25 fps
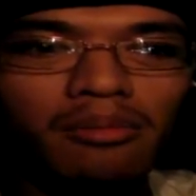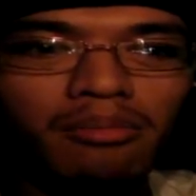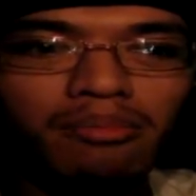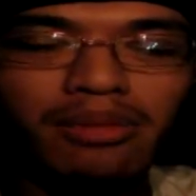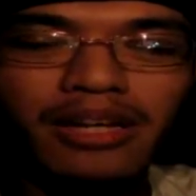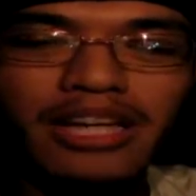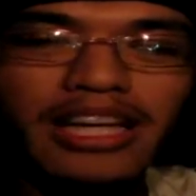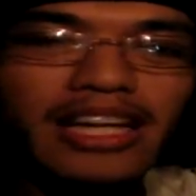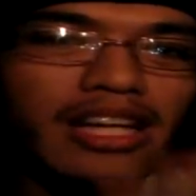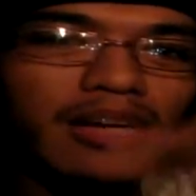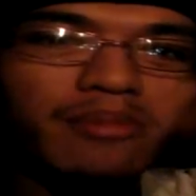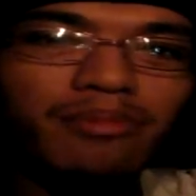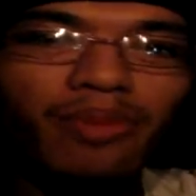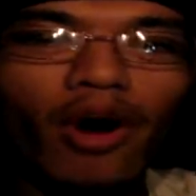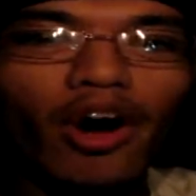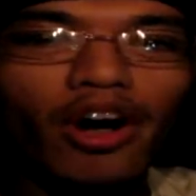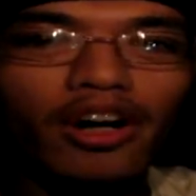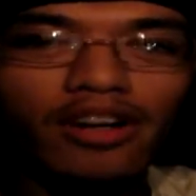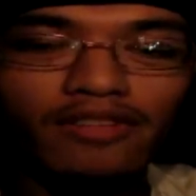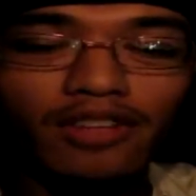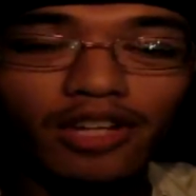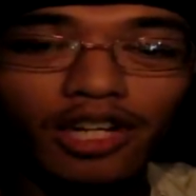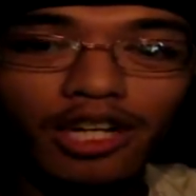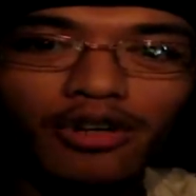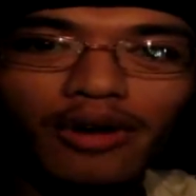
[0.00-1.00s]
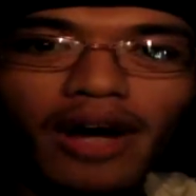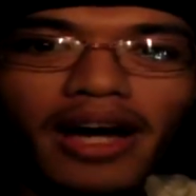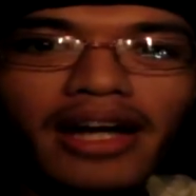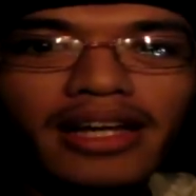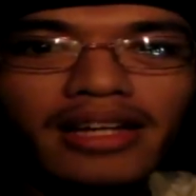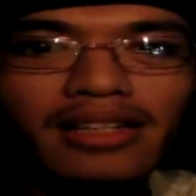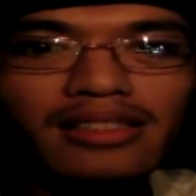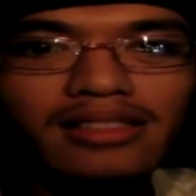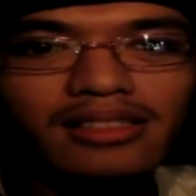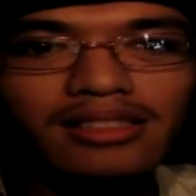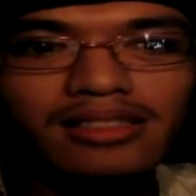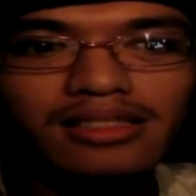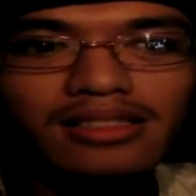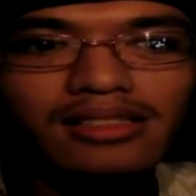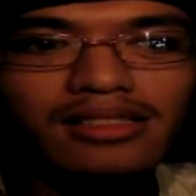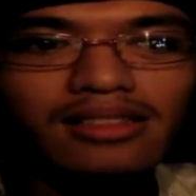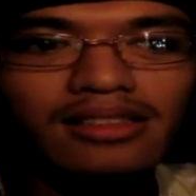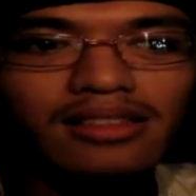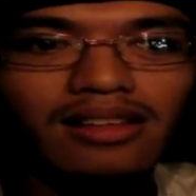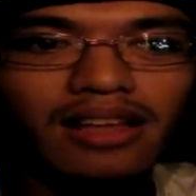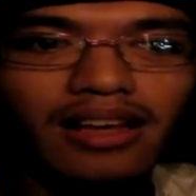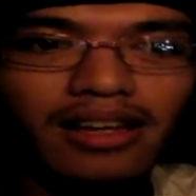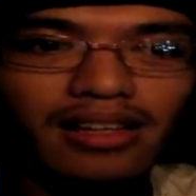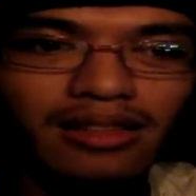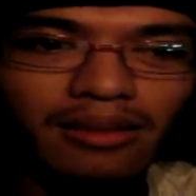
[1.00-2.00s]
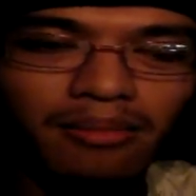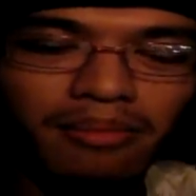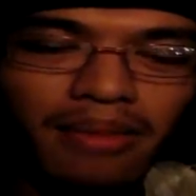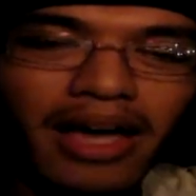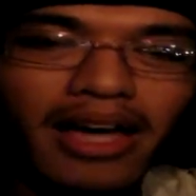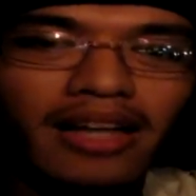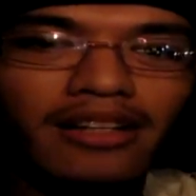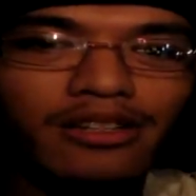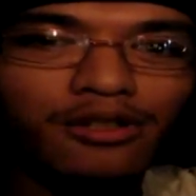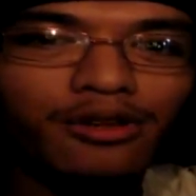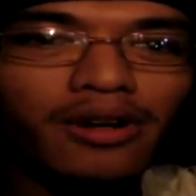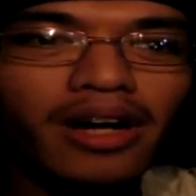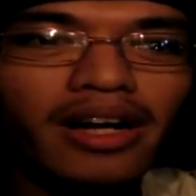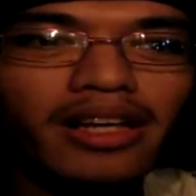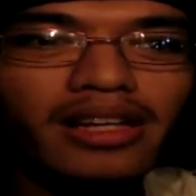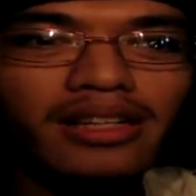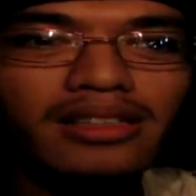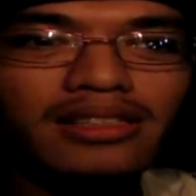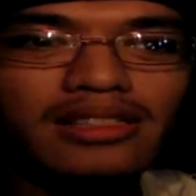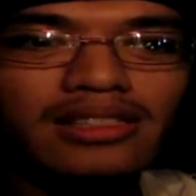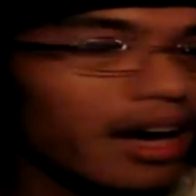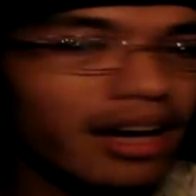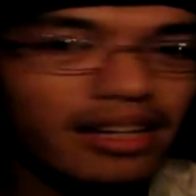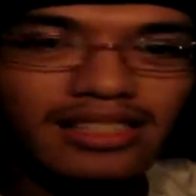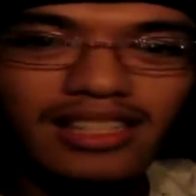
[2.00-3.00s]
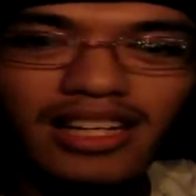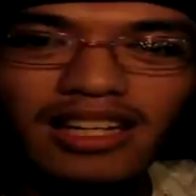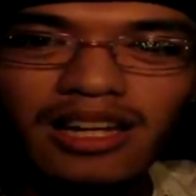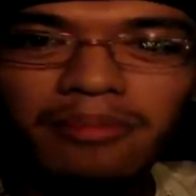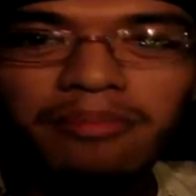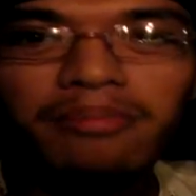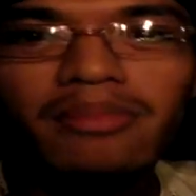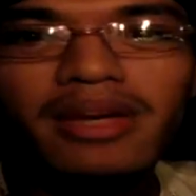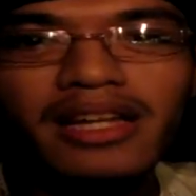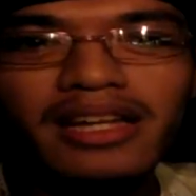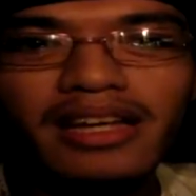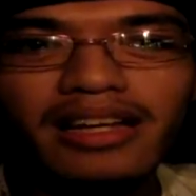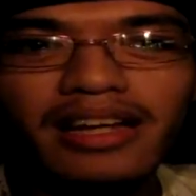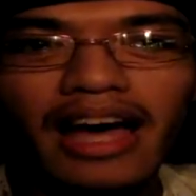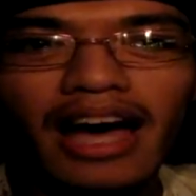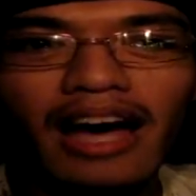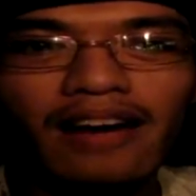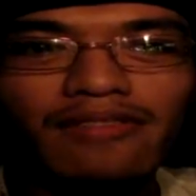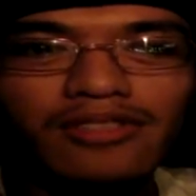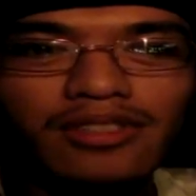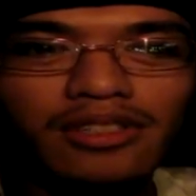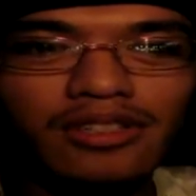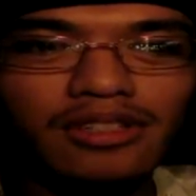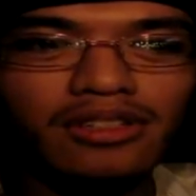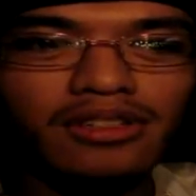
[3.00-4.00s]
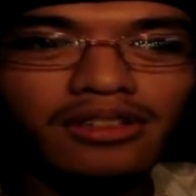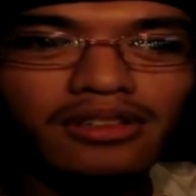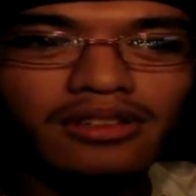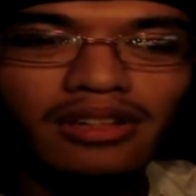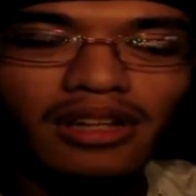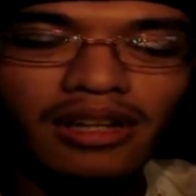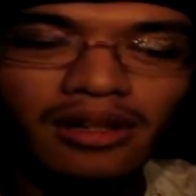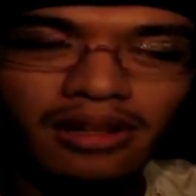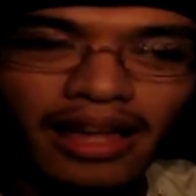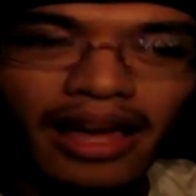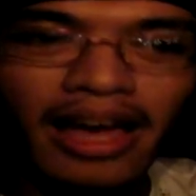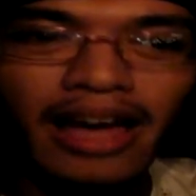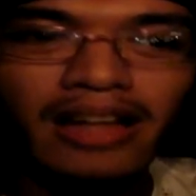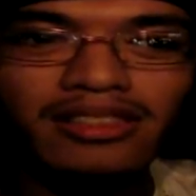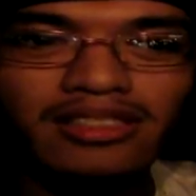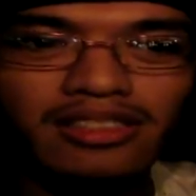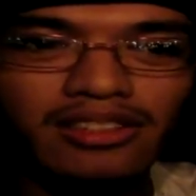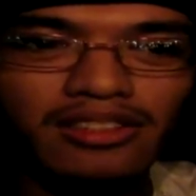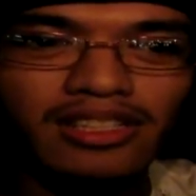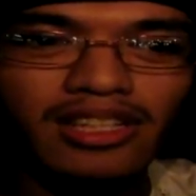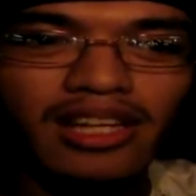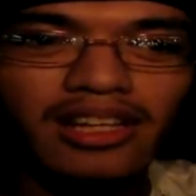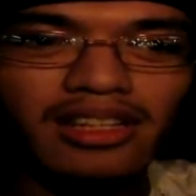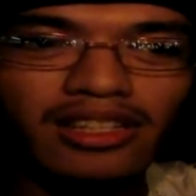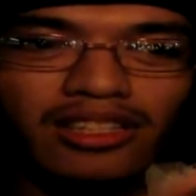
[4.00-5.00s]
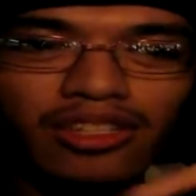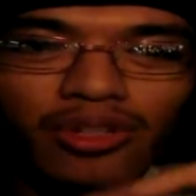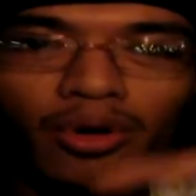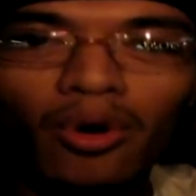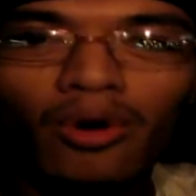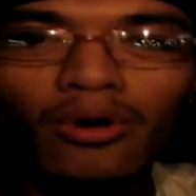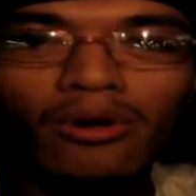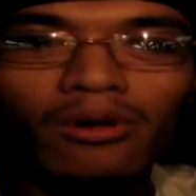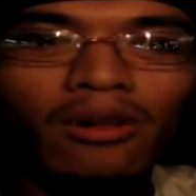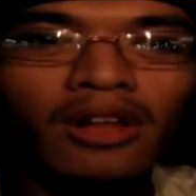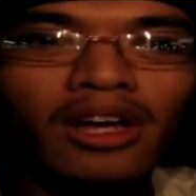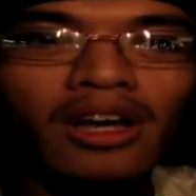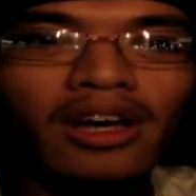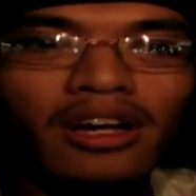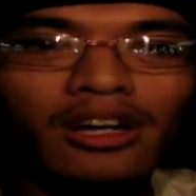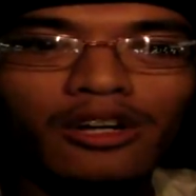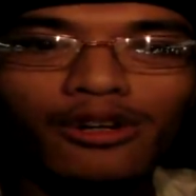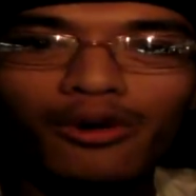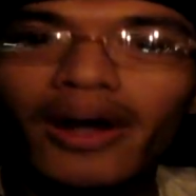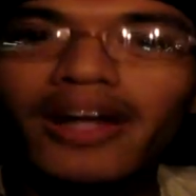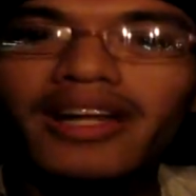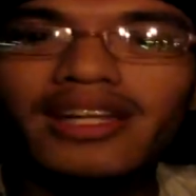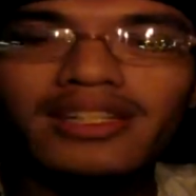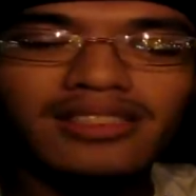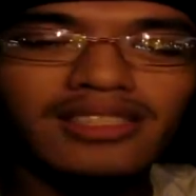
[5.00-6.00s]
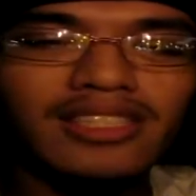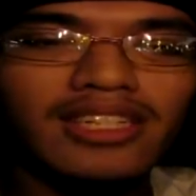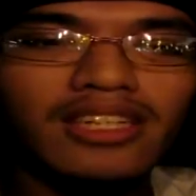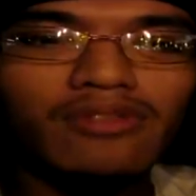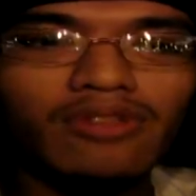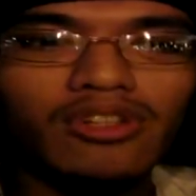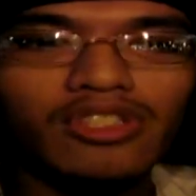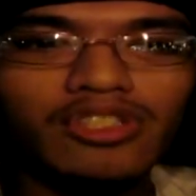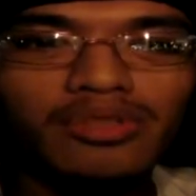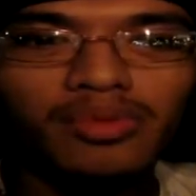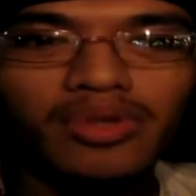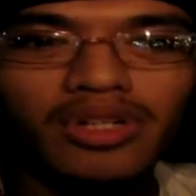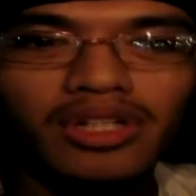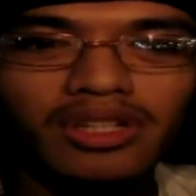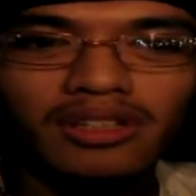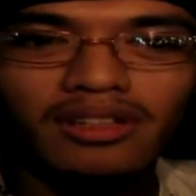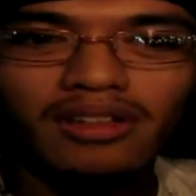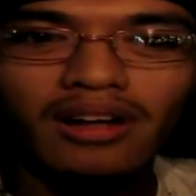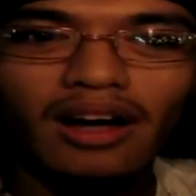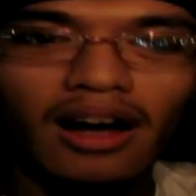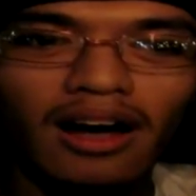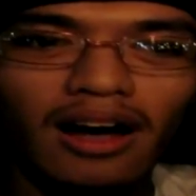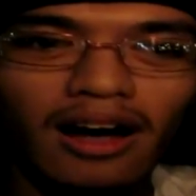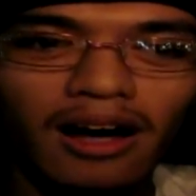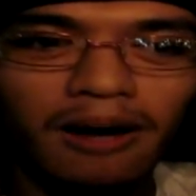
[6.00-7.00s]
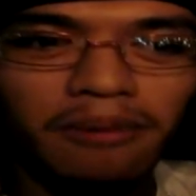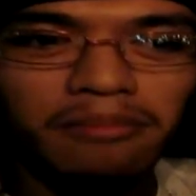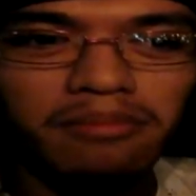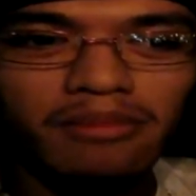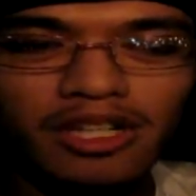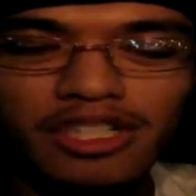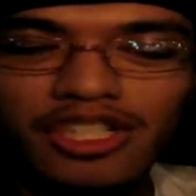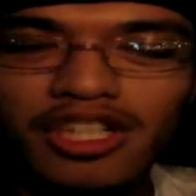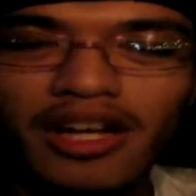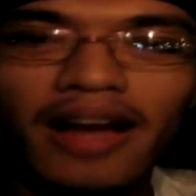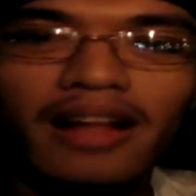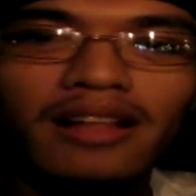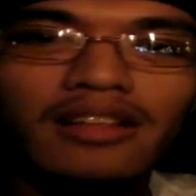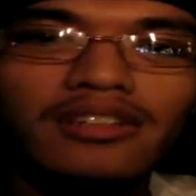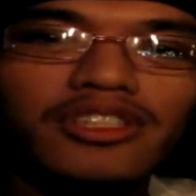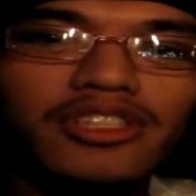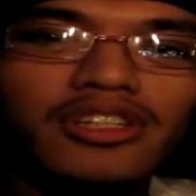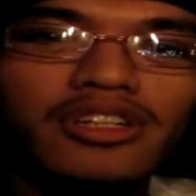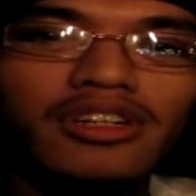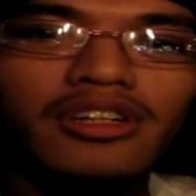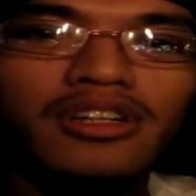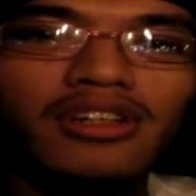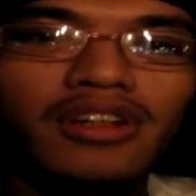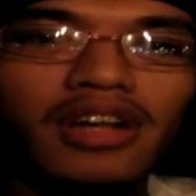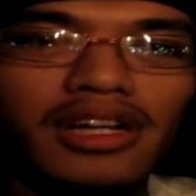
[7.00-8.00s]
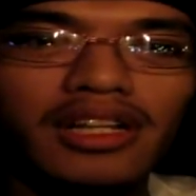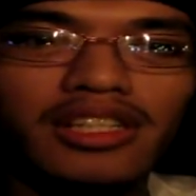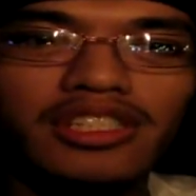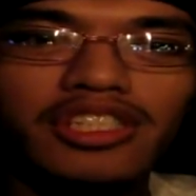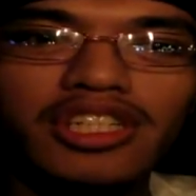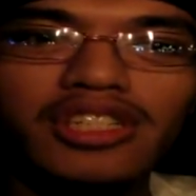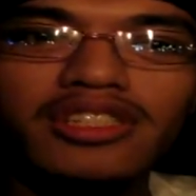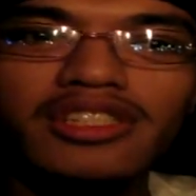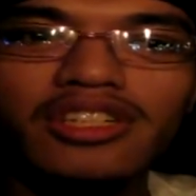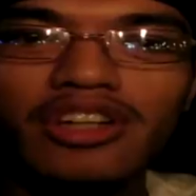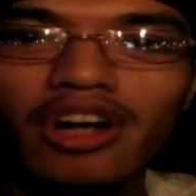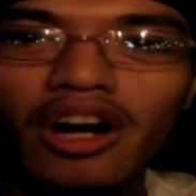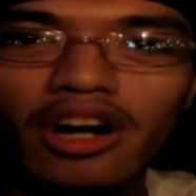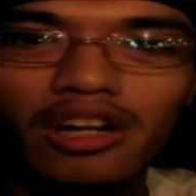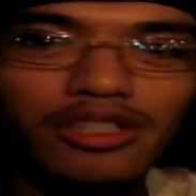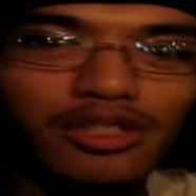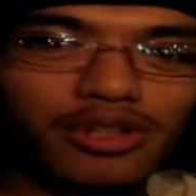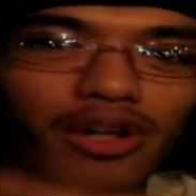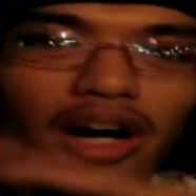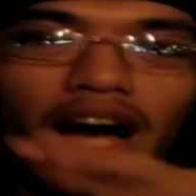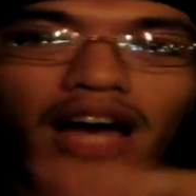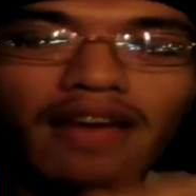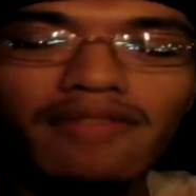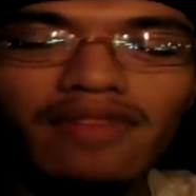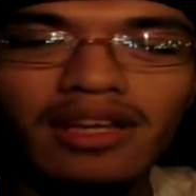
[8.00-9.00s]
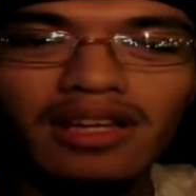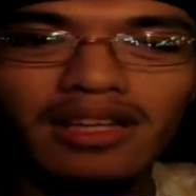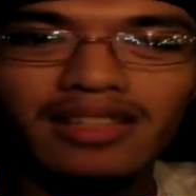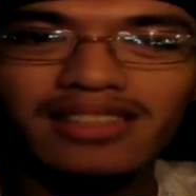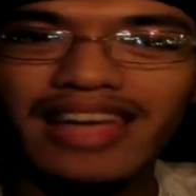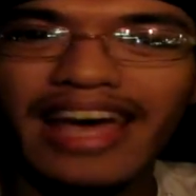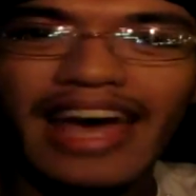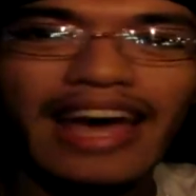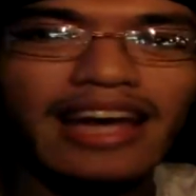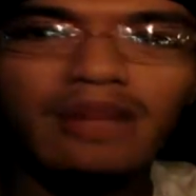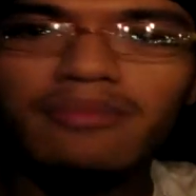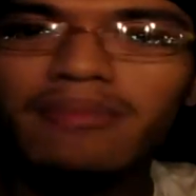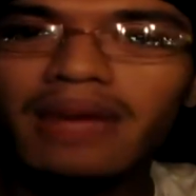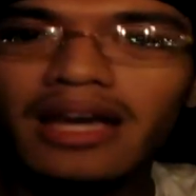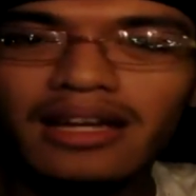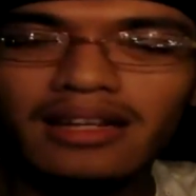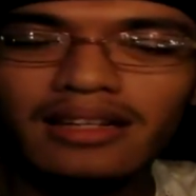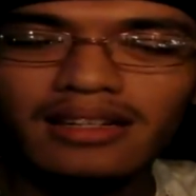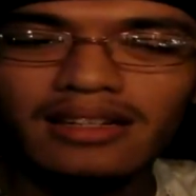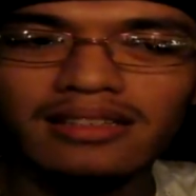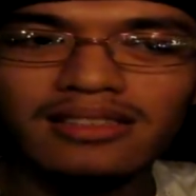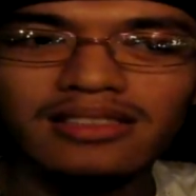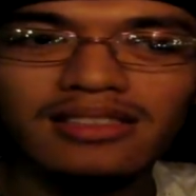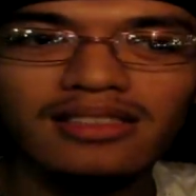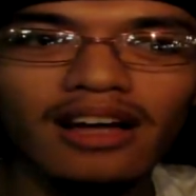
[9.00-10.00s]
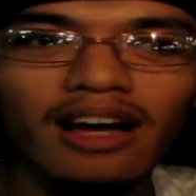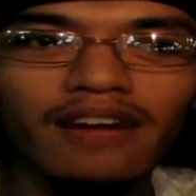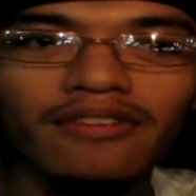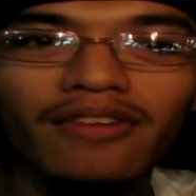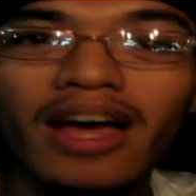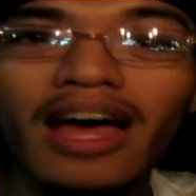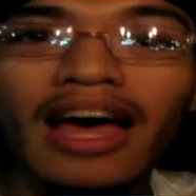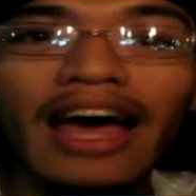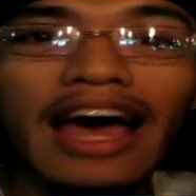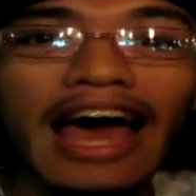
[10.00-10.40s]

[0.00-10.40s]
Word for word: beginning part of the credits, like the main credits. It's like a minute after it ends, there's like this whole credit sequence with um, a Challenger and a GTR driving. It's animated and stuff.